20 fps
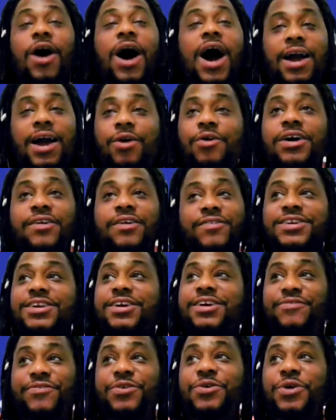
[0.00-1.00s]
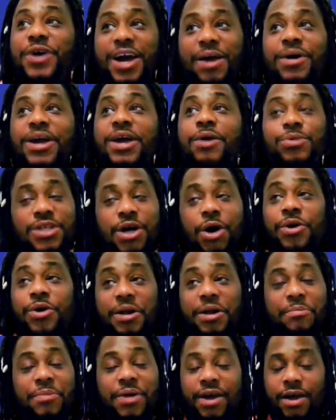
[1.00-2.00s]
I ain't gonna give it the full, but he was older
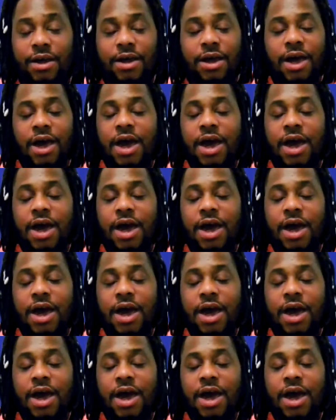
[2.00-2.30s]
than me.